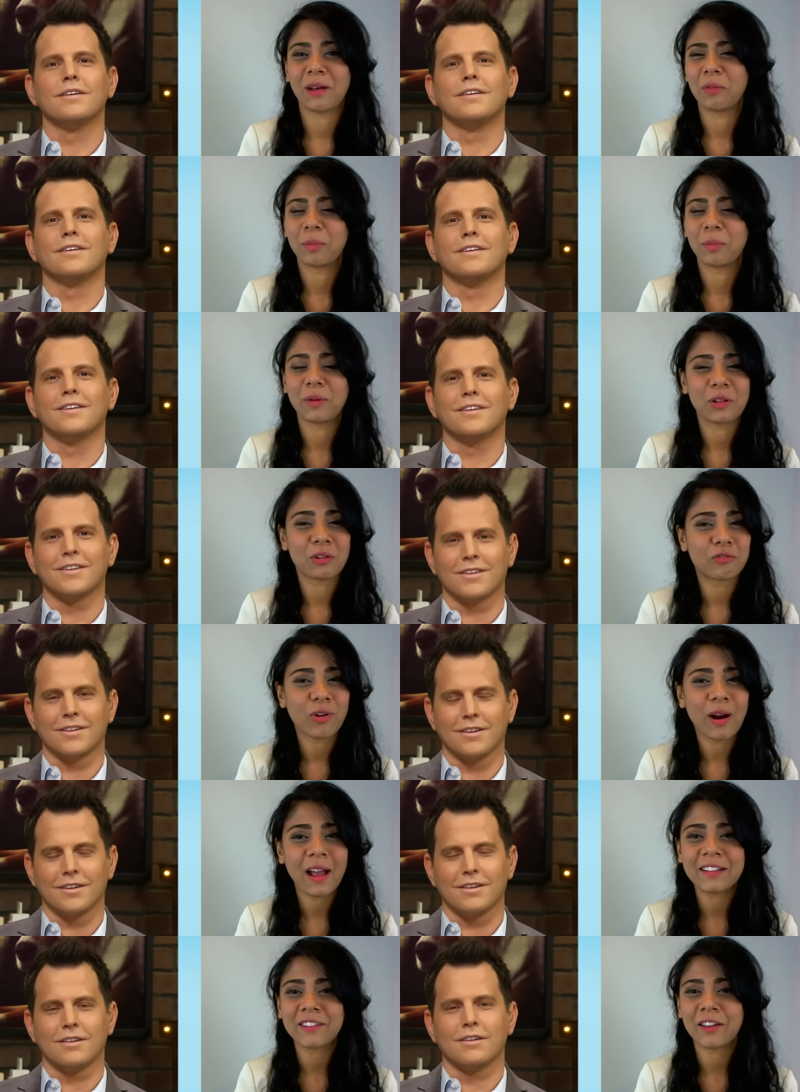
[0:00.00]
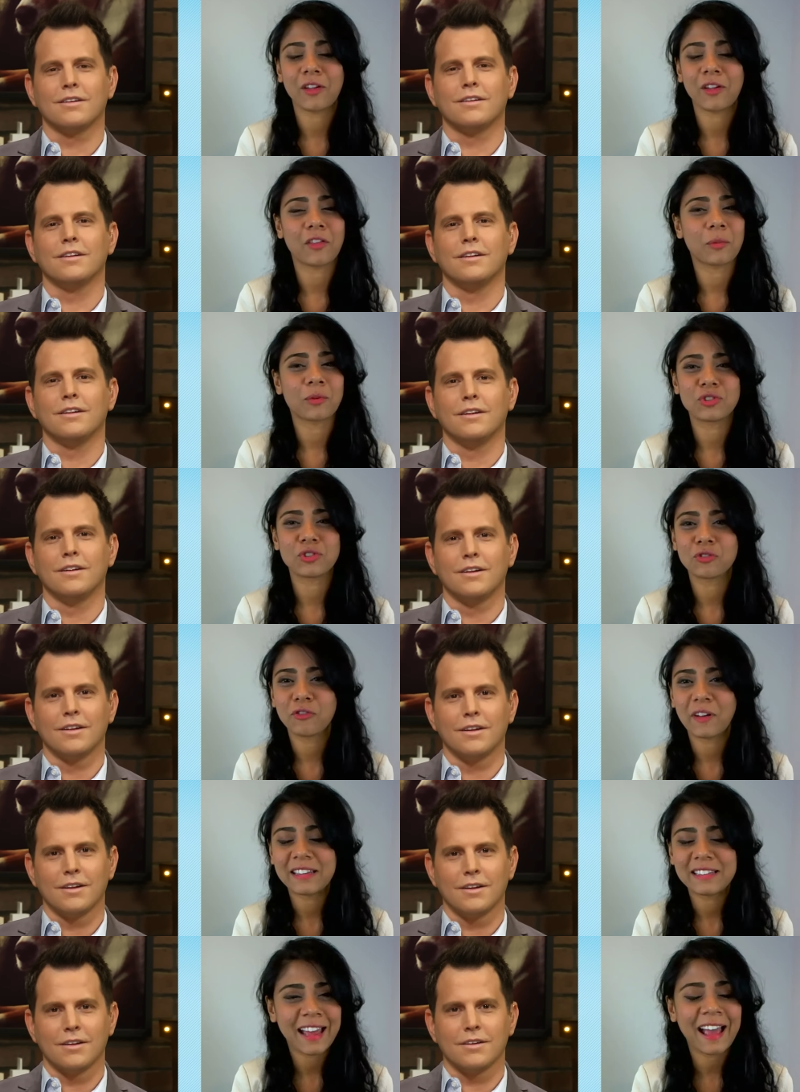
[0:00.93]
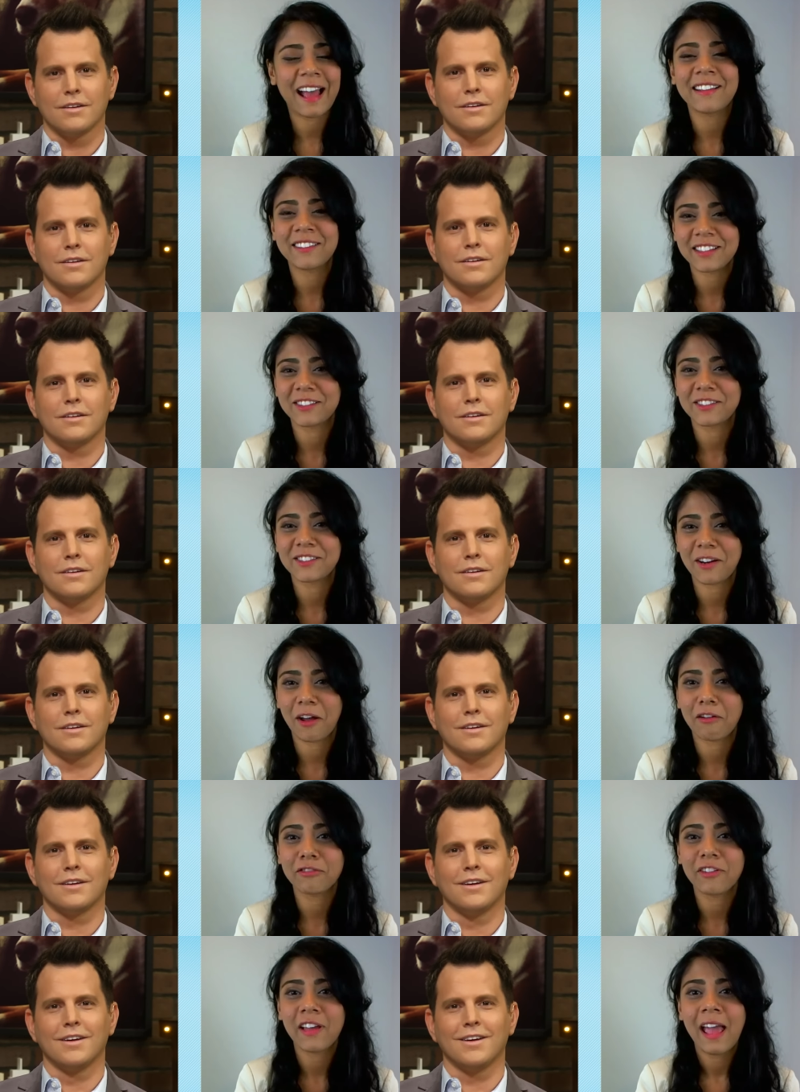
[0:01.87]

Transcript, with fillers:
Speaker 1: the Bill of Rights, I thought that was just fantastic stuff.